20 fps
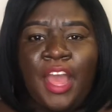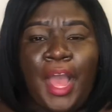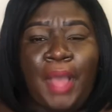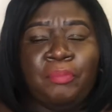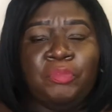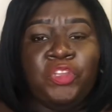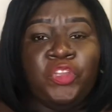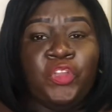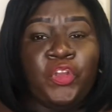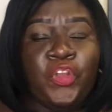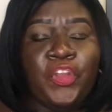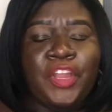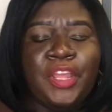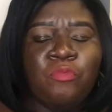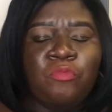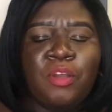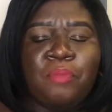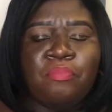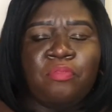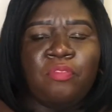I'm
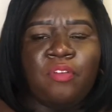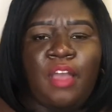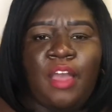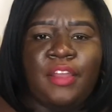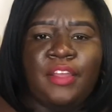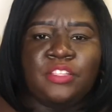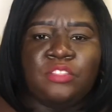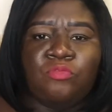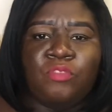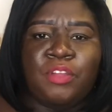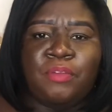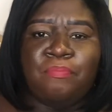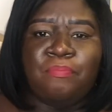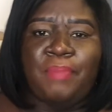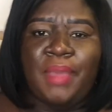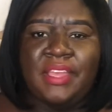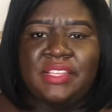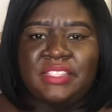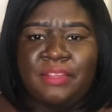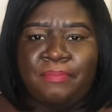learning what products work
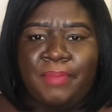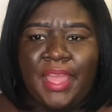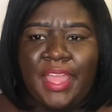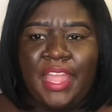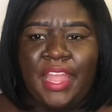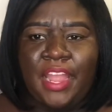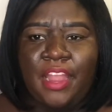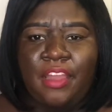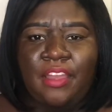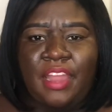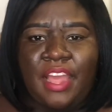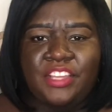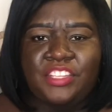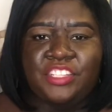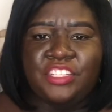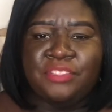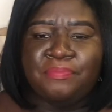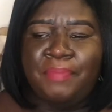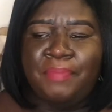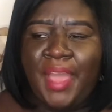best in my hair, not
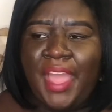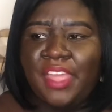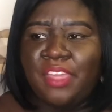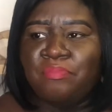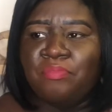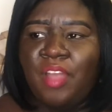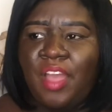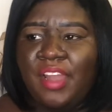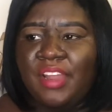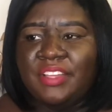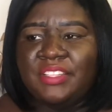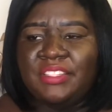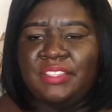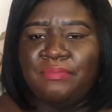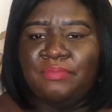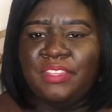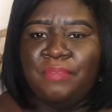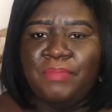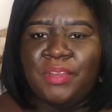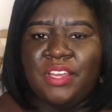just buying a product
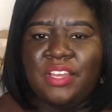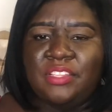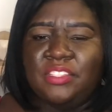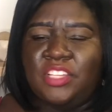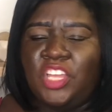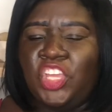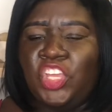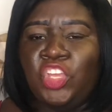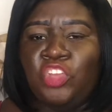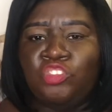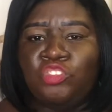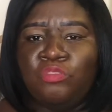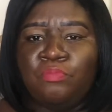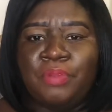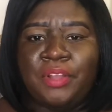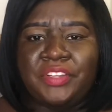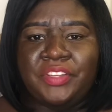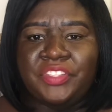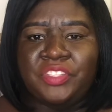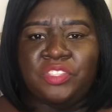simply because a YouTube
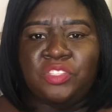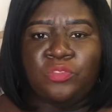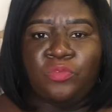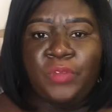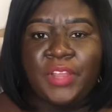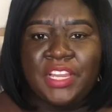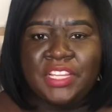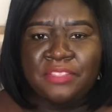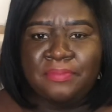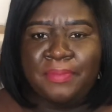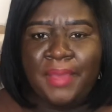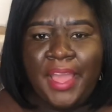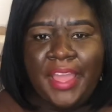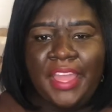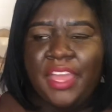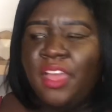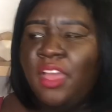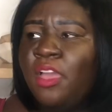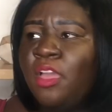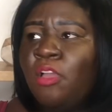person swears by
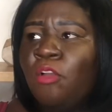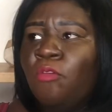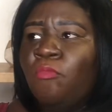it.